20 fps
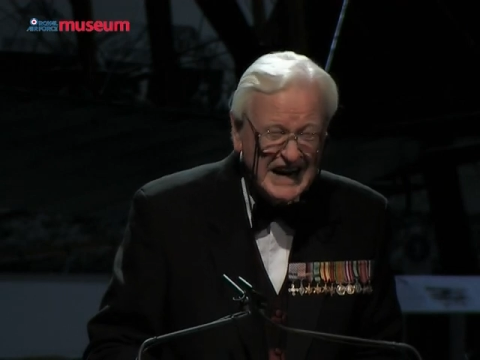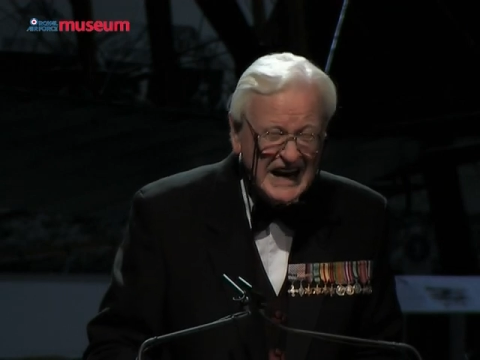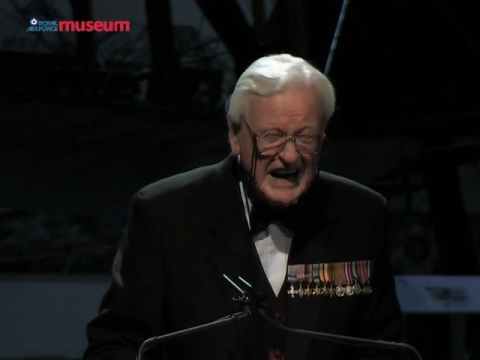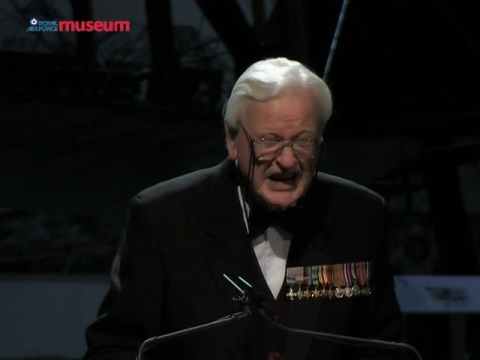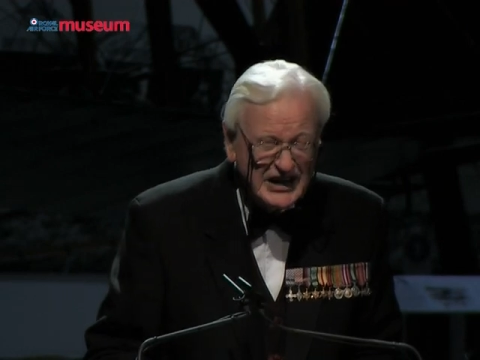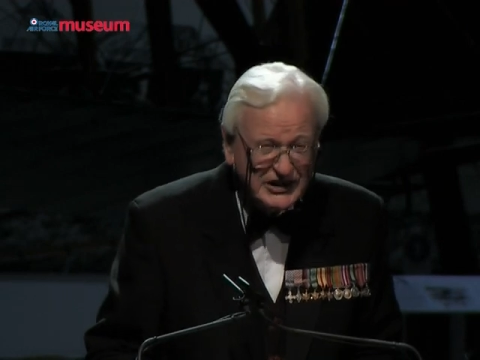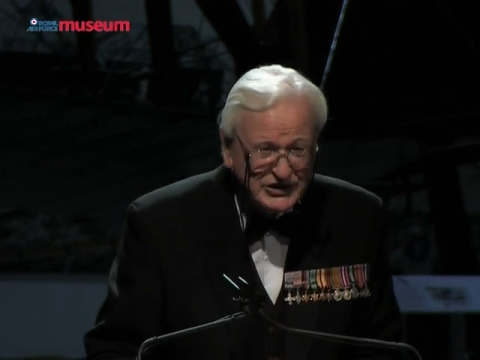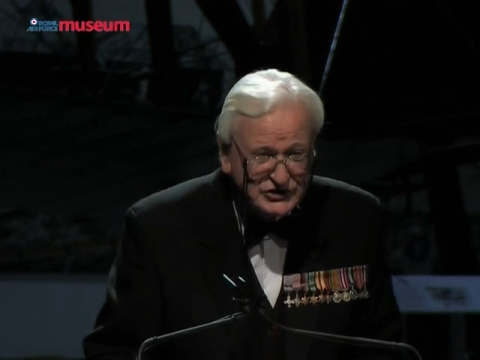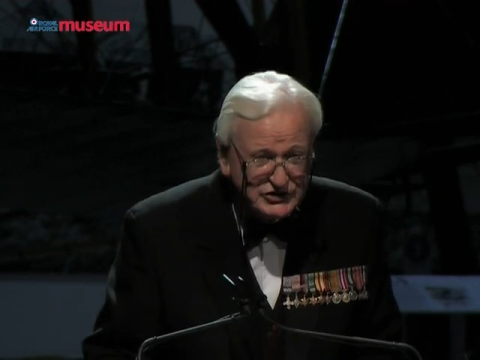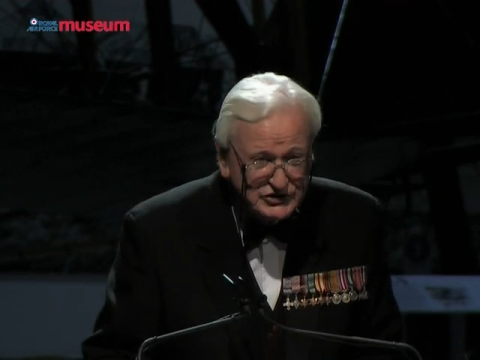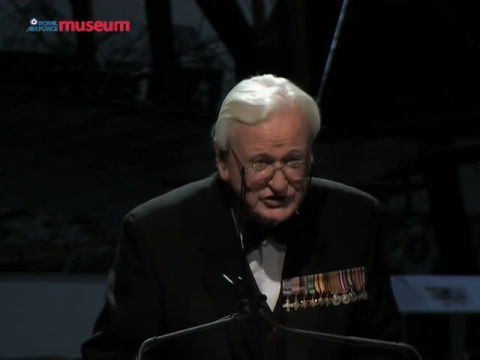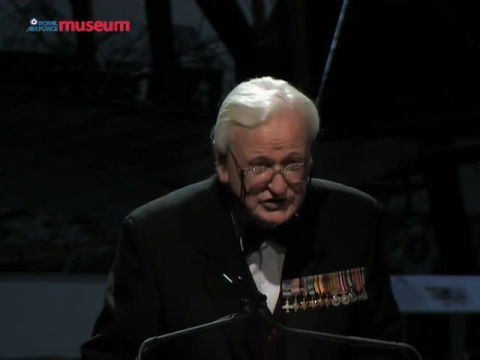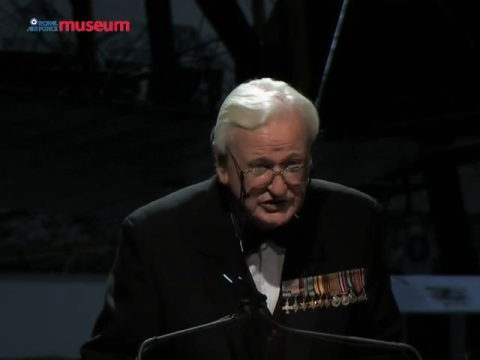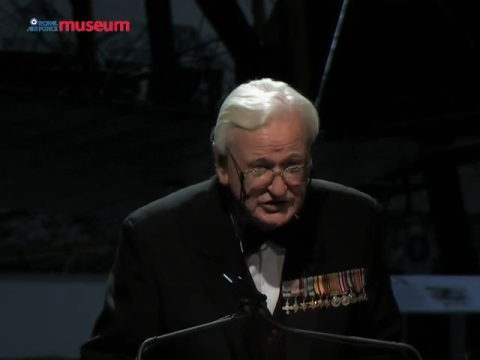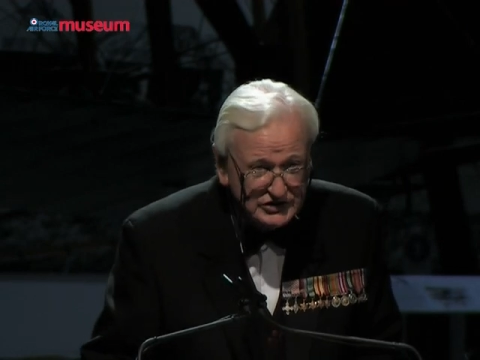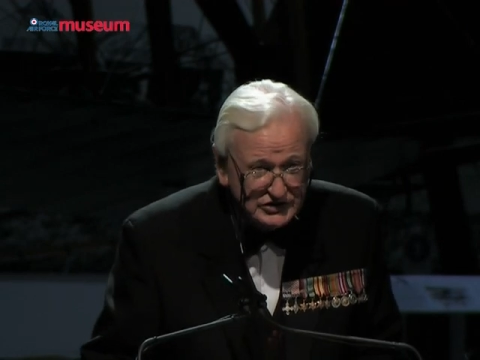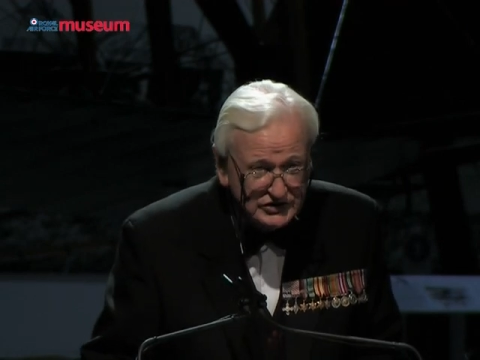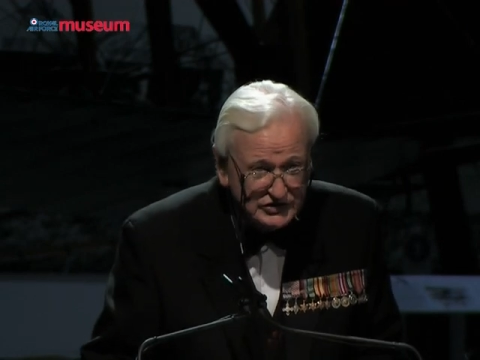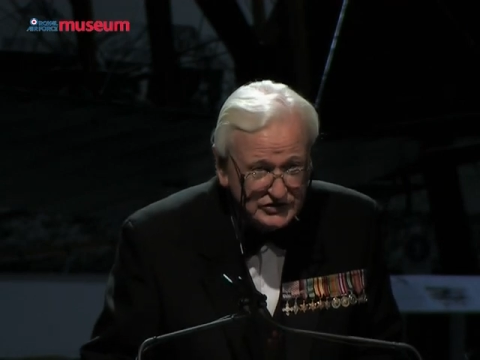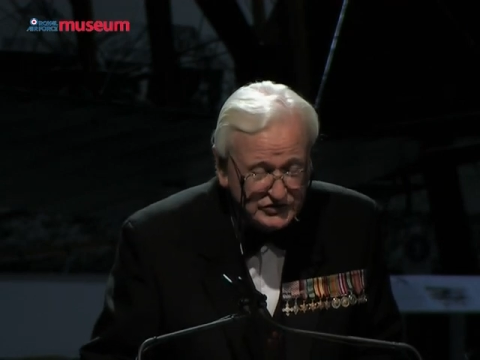H
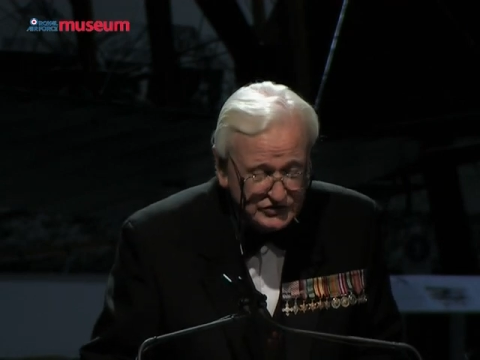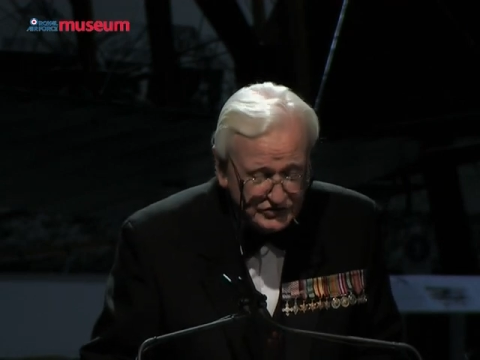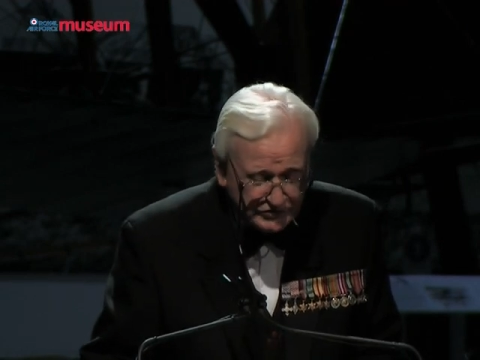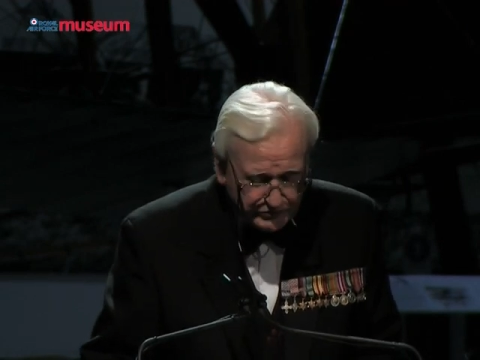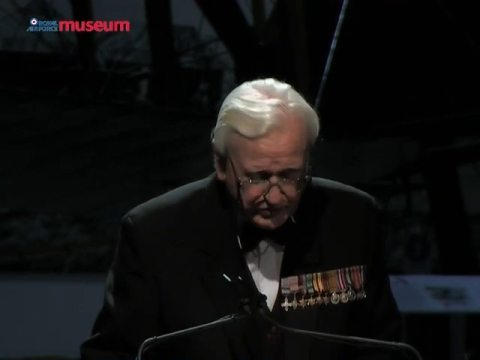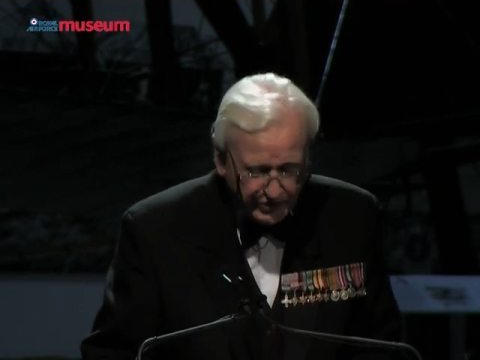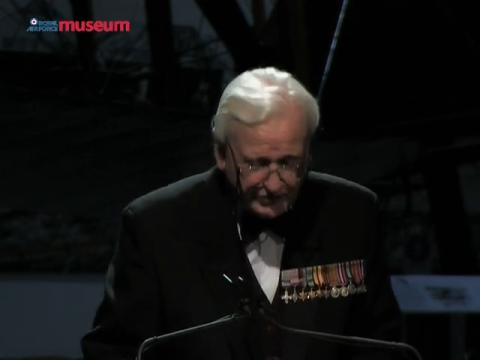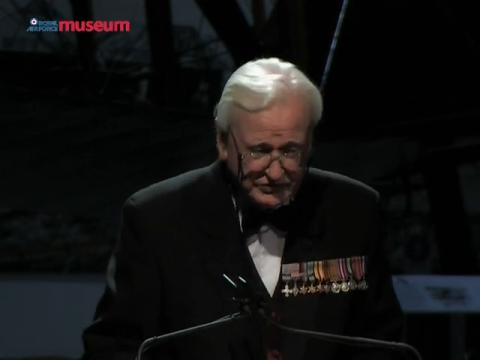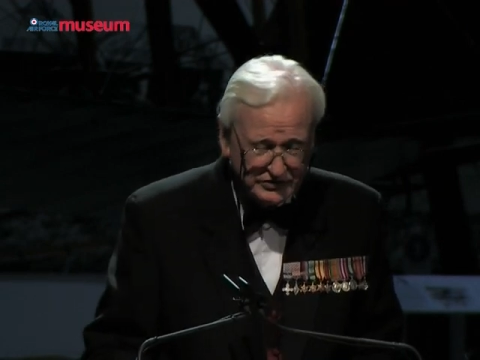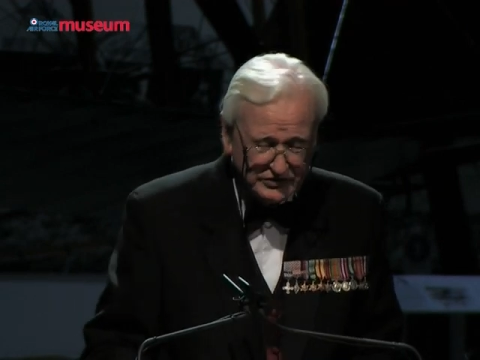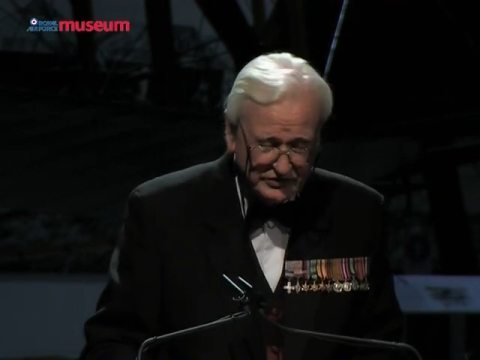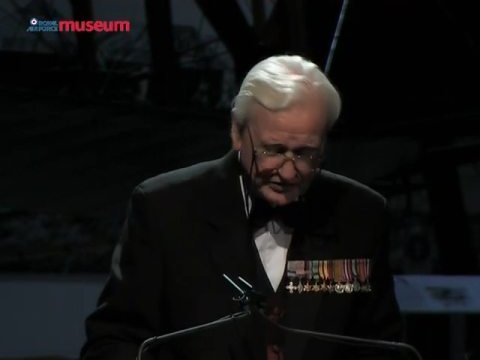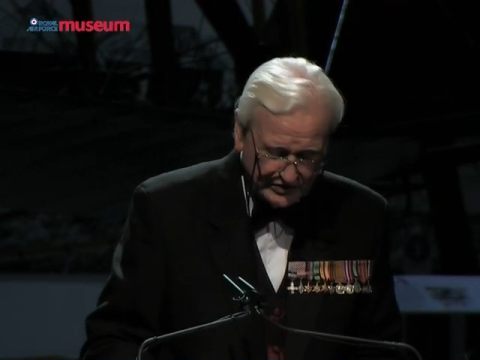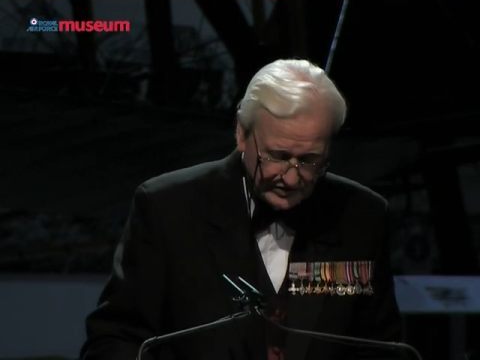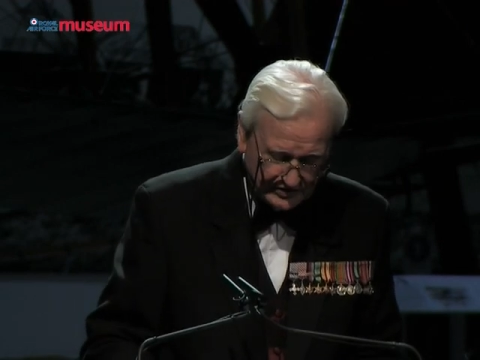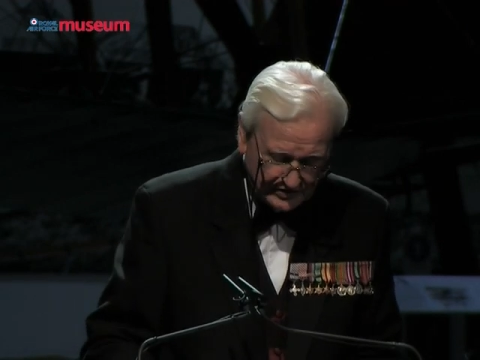Squadron,